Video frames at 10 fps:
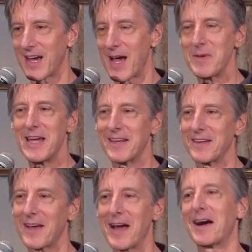I mean,
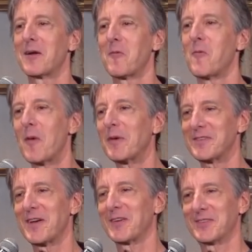what
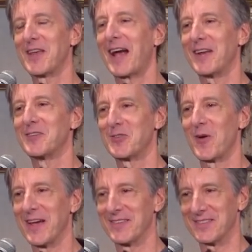was their second
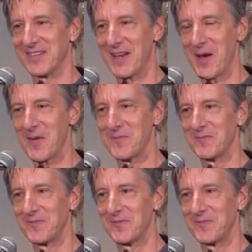choice, you know?